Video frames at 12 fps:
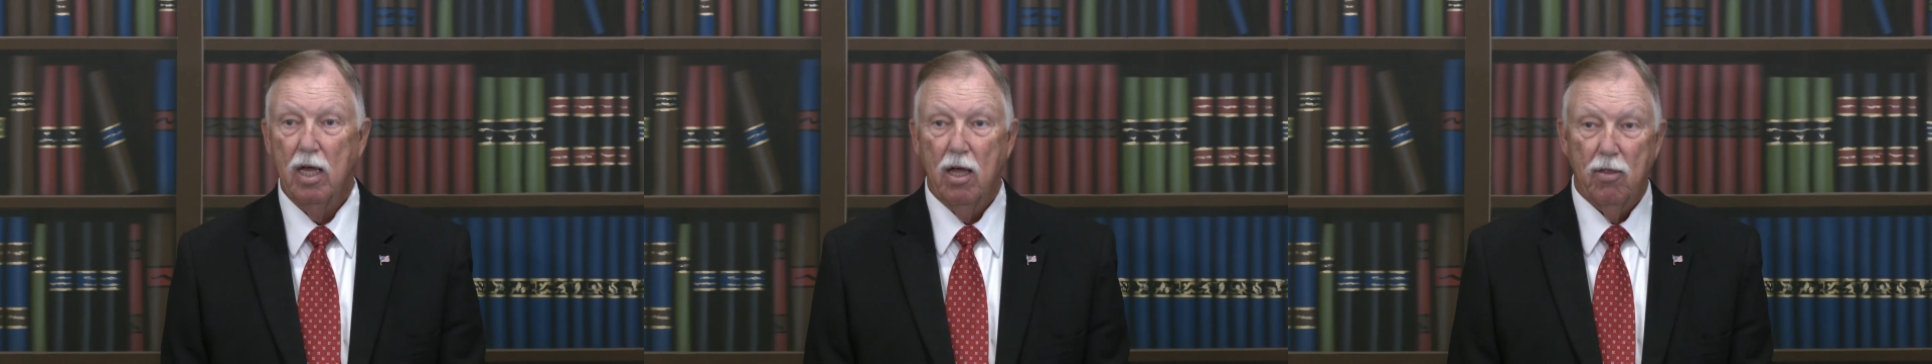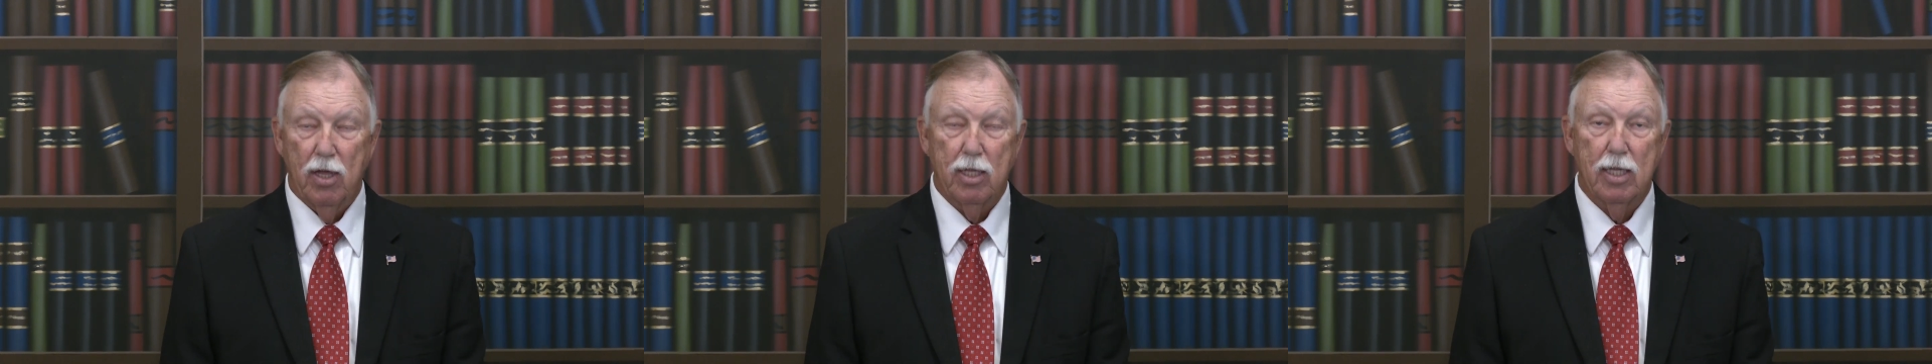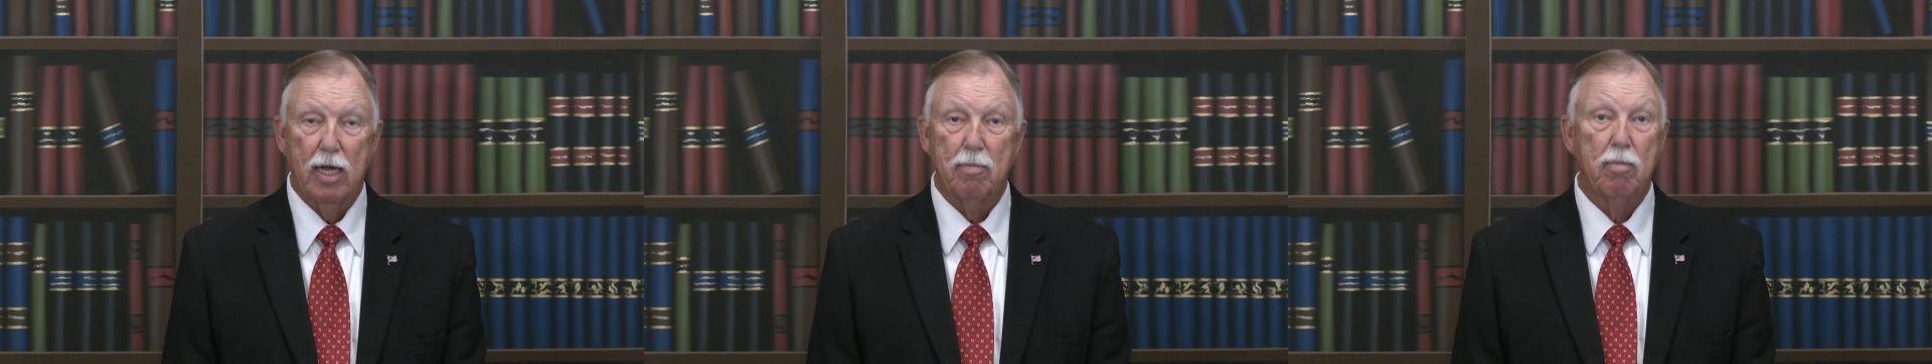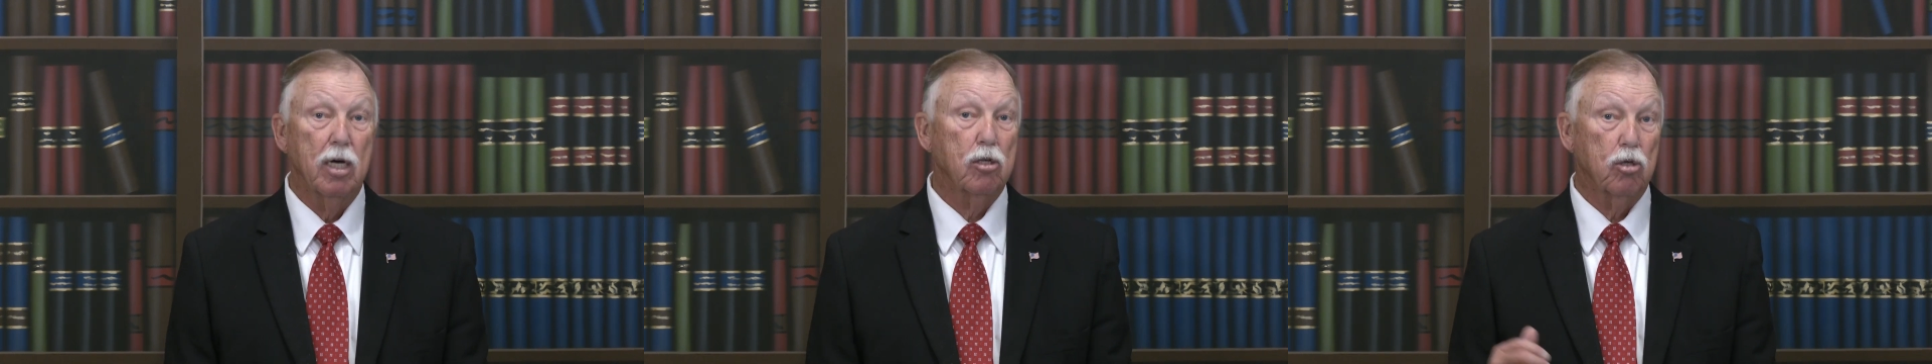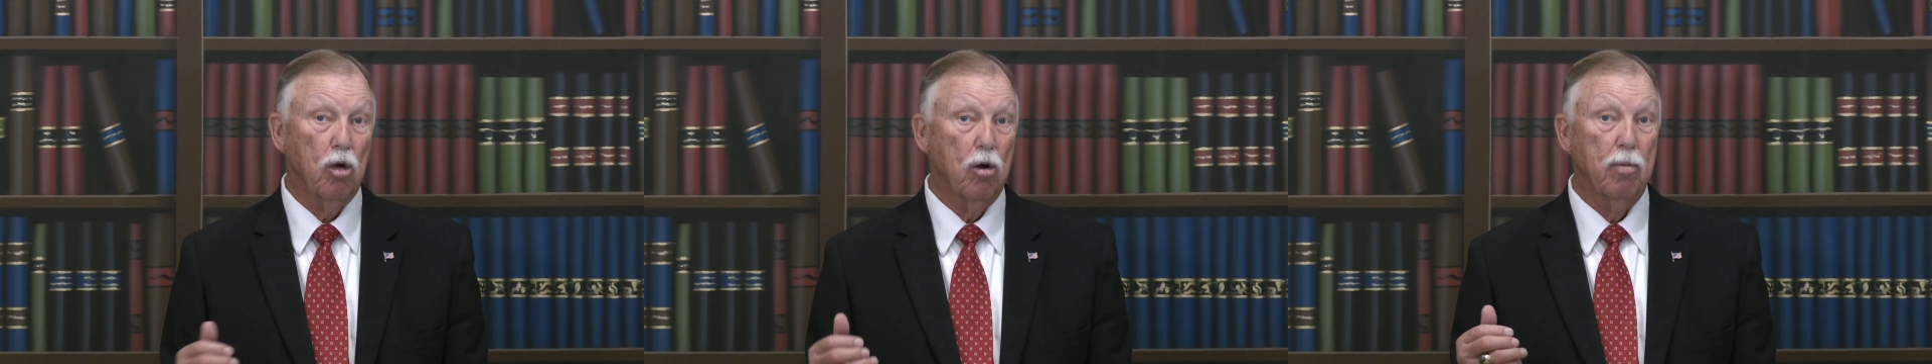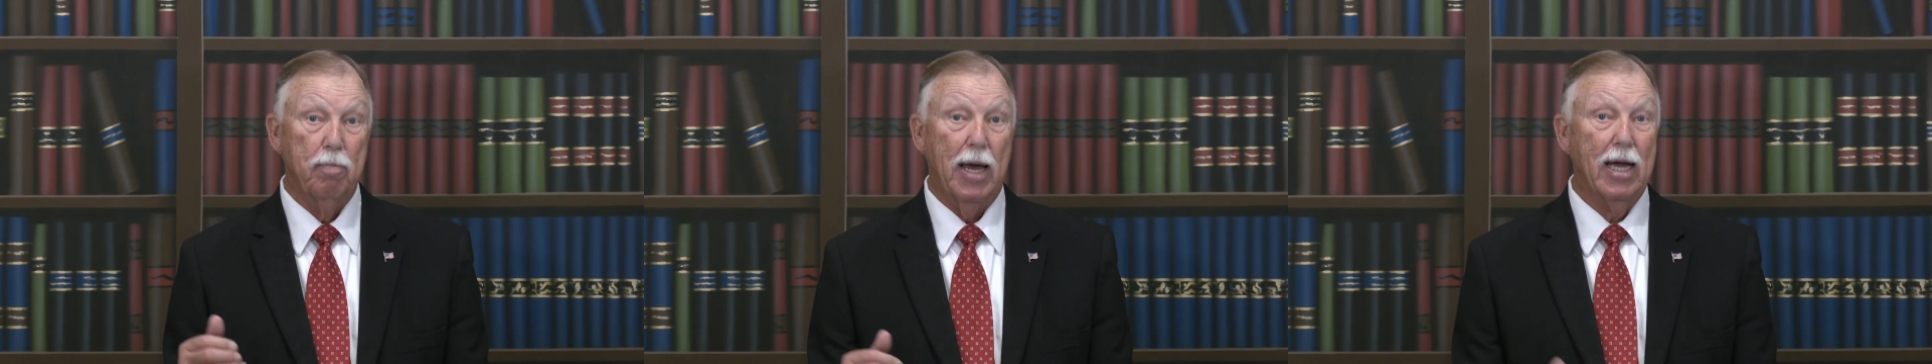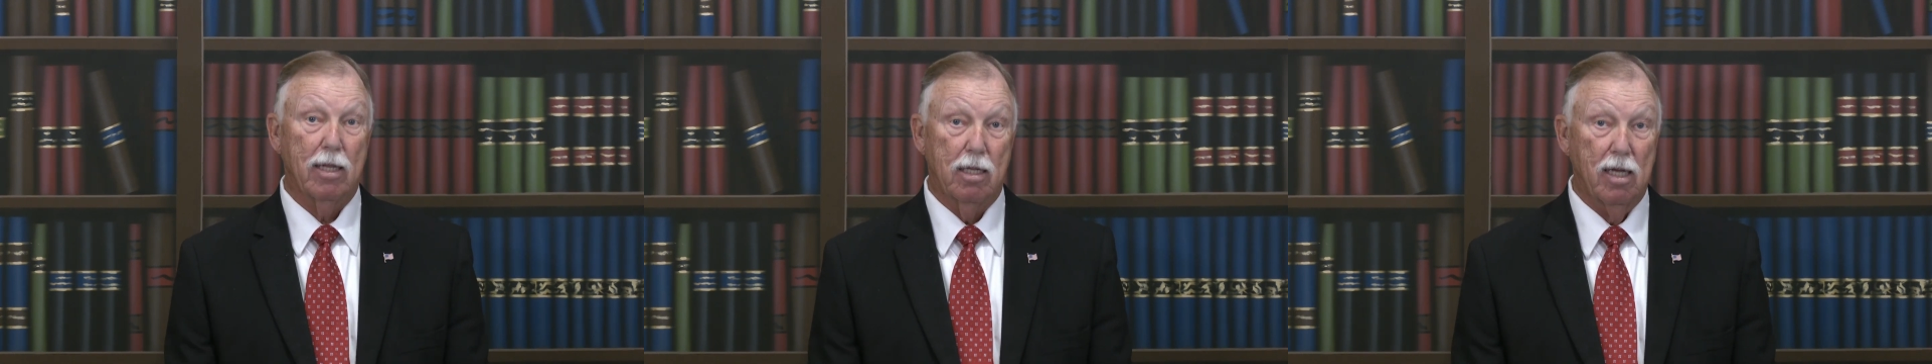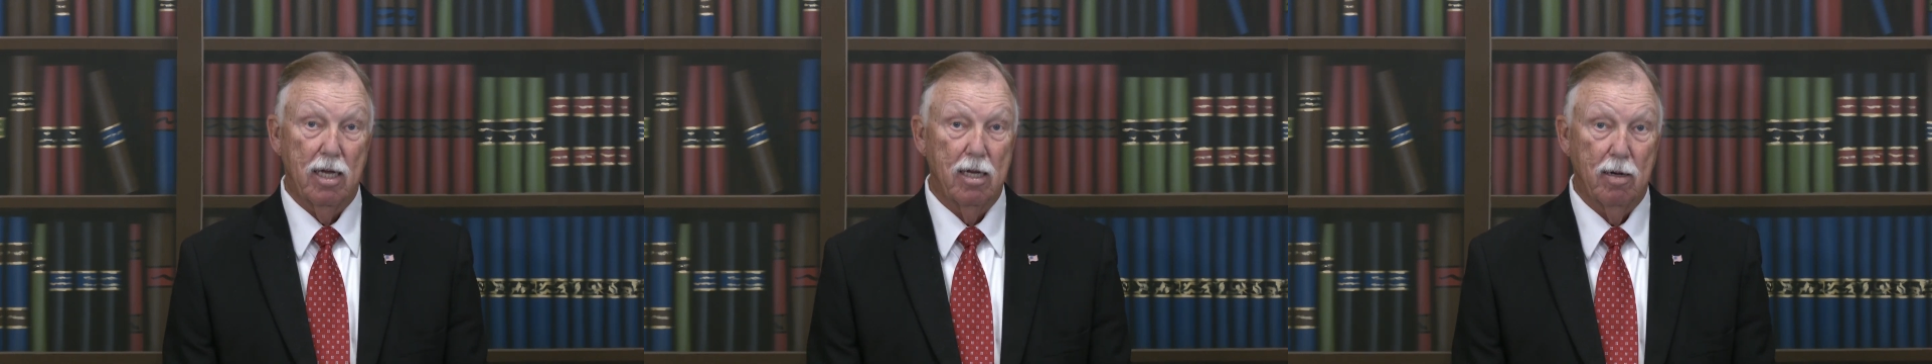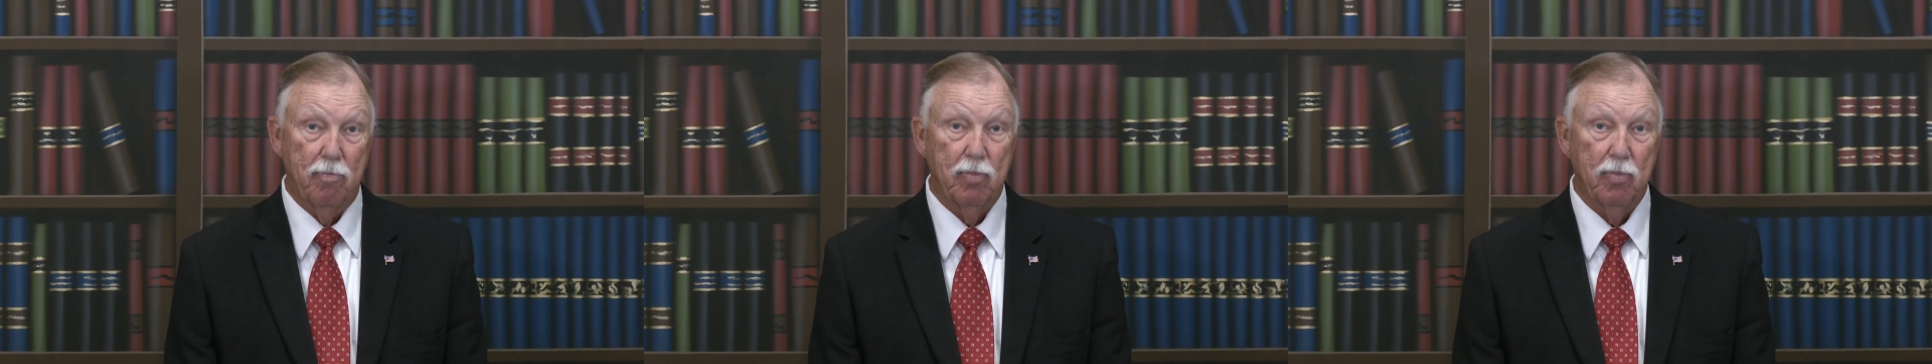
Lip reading: that they must turn back to him